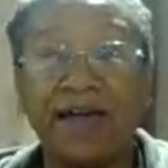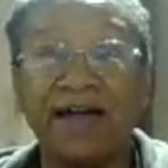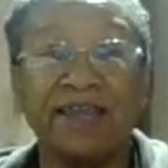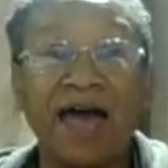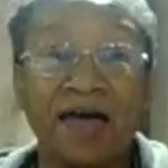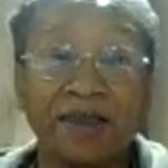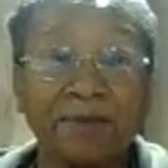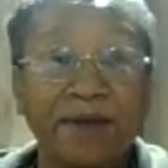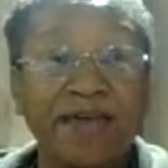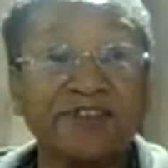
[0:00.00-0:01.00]
A lot of
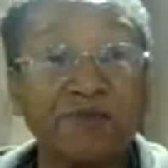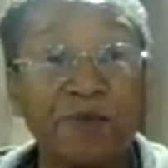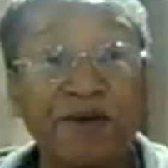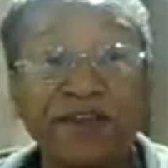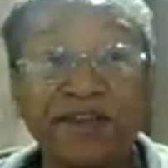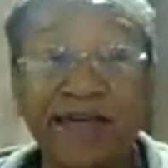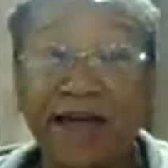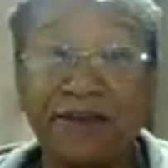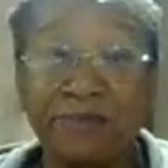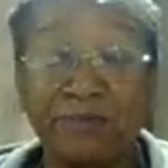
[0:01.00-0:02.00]
them have spread it
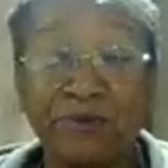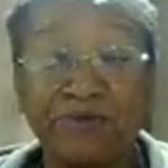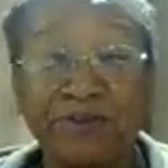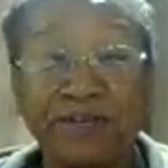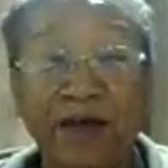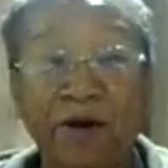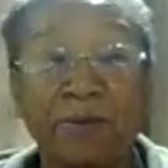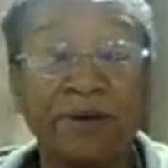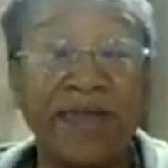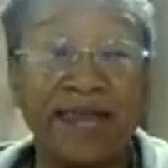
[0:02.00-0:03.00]
out and moved it
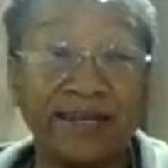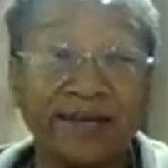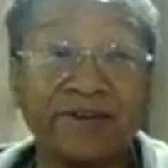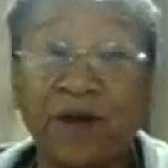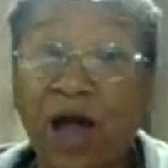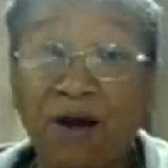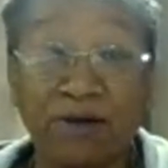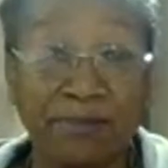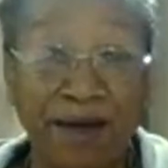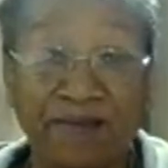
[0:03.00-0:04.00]
on, but I love
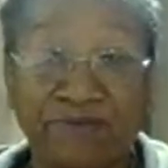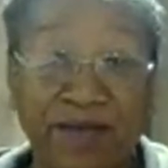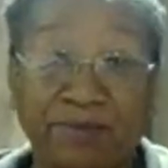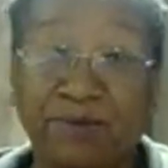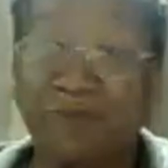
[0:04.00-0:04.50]
all of my family.